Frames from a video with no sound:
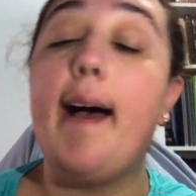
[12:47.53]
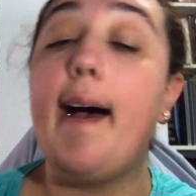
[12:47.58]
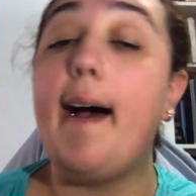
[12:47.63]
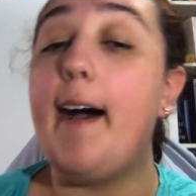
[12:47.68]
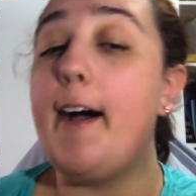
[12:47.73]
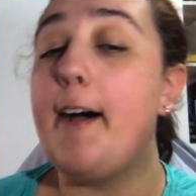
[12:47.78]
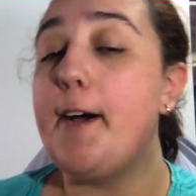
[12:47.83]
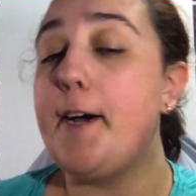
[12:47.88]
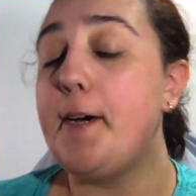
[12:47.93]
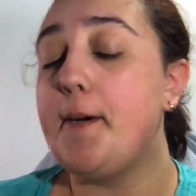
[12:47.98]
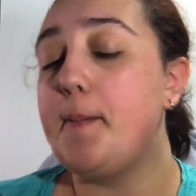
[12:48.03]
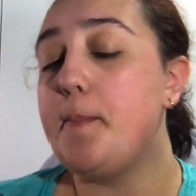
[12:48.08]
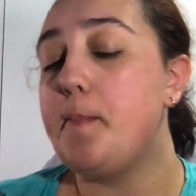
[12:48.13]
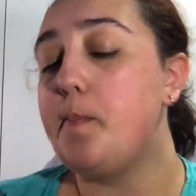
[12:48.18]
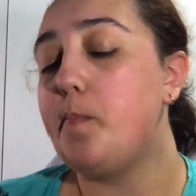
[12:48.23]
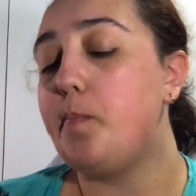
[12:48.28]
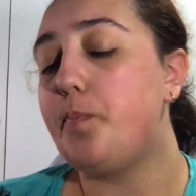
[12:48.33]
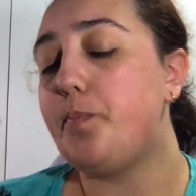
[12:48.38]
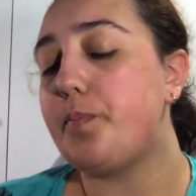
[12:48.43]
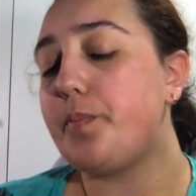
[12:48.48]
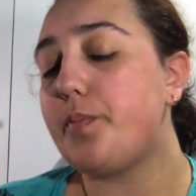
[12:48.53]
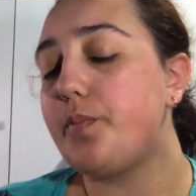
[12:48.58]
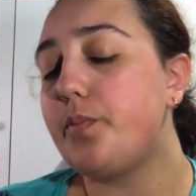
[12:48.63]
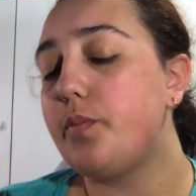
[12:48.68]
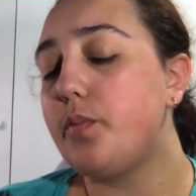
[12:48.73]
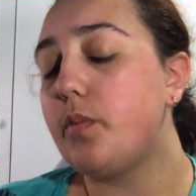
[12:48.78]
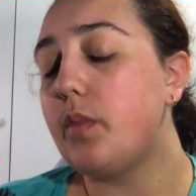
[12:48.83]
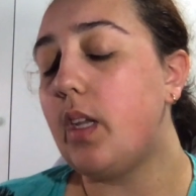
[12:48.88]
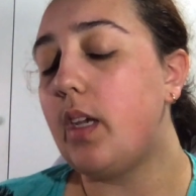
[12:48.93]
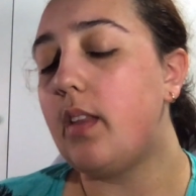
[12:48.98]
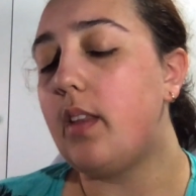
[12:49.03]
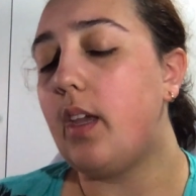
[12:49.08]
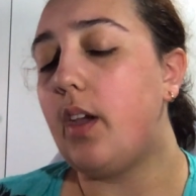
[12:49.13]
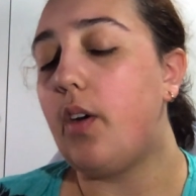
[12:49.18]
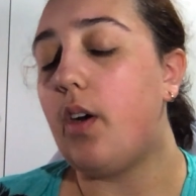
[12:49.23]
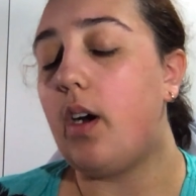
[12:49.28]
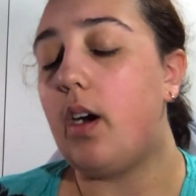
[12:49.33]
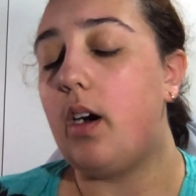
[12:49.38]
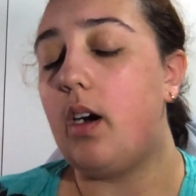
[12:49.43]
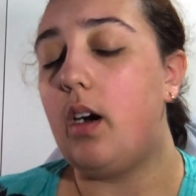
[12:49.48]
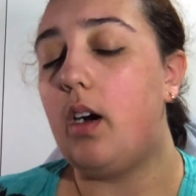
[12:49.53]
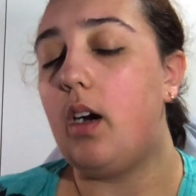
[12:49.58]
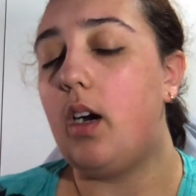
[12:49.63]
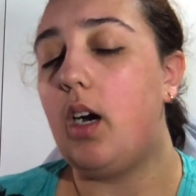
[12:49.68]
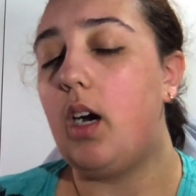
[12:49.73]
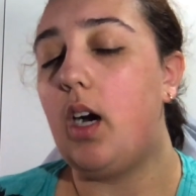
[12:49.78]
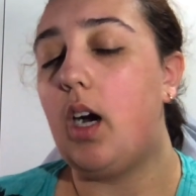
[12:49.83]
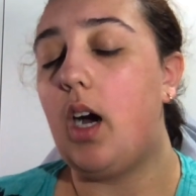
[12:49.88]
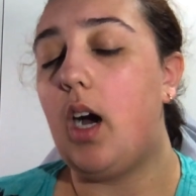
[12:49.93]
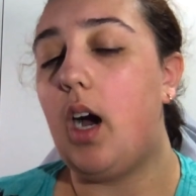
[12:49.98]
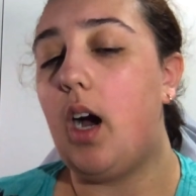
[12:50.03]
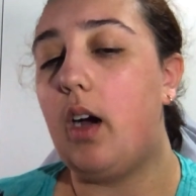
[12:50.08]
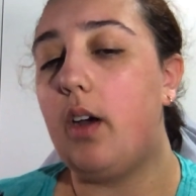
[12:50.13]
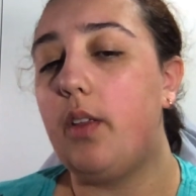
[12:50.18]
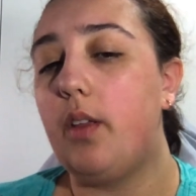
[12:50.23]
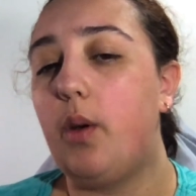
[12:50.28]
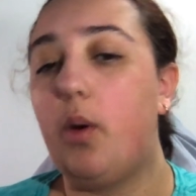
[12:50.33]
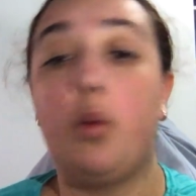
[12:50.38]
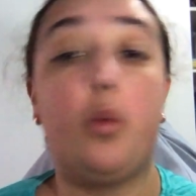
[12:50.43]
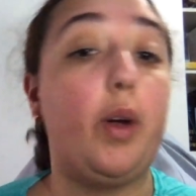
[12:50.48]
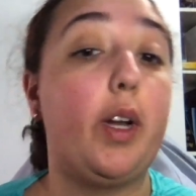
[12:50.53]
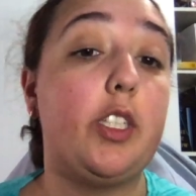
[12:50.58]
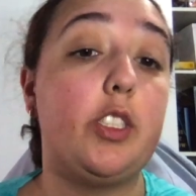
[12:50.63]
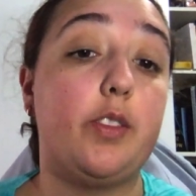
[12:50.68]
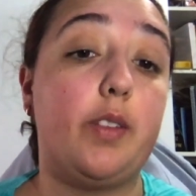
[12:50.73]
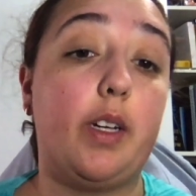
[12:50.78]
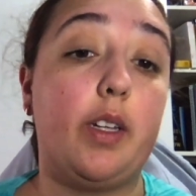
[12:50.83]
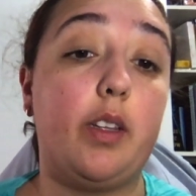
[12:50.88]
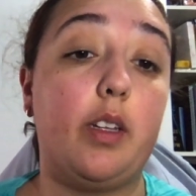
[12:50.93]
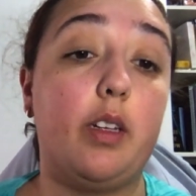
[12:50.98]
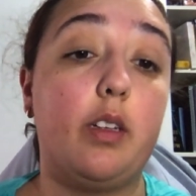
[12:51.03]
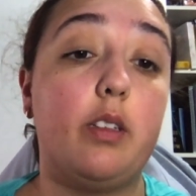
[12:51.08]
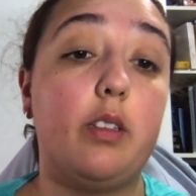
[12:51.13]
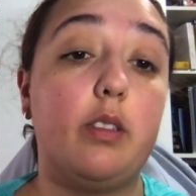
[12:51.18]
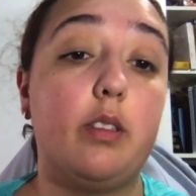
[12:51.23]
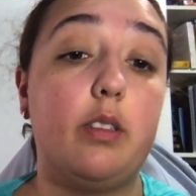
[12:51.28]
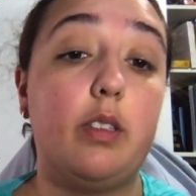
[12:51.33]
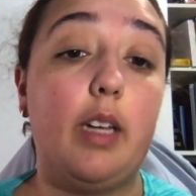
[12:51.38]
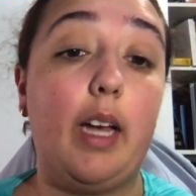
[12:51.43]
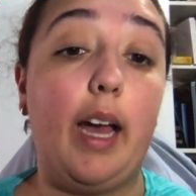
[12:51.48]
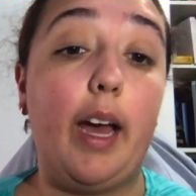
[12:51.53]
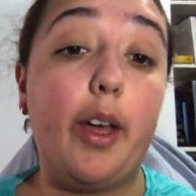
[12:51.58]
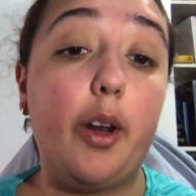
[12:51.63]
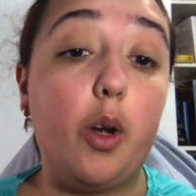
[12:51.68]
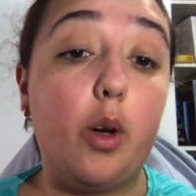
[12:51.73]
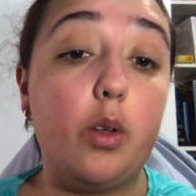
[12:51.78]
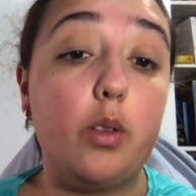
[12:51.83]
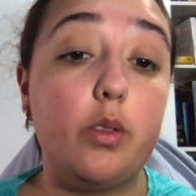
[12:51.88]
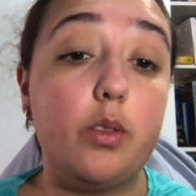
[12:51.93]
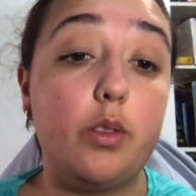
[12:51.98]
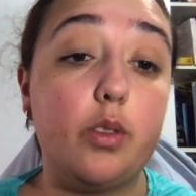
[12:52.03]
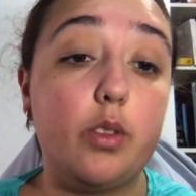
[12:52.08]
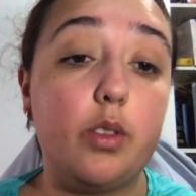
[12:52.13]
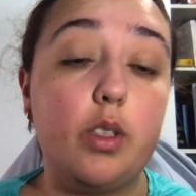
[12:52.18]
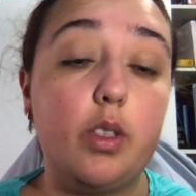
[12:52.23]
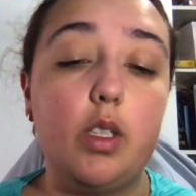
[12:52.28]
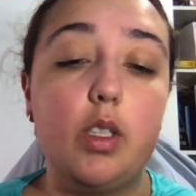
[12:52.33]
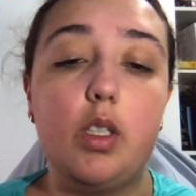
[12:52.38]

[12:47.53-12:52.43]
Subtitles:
There are a whole range of other add-ons